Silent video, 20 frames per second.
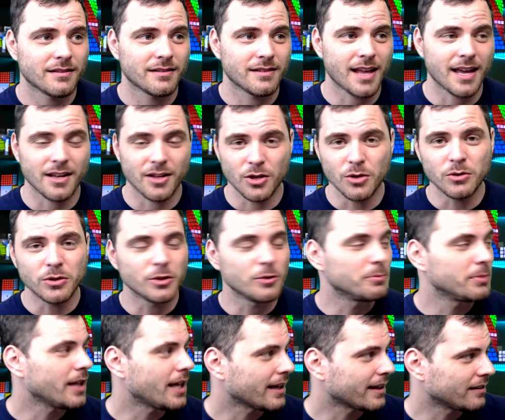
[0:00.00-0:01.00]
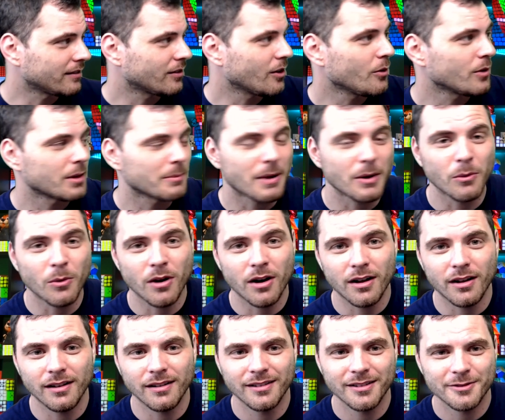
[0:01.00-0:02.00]
YouTube plaque, it's going on my
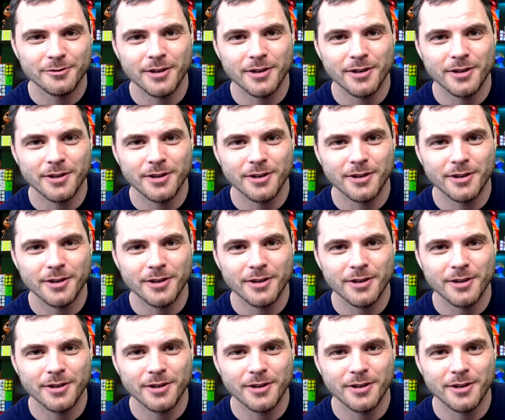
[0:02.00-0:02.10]
wall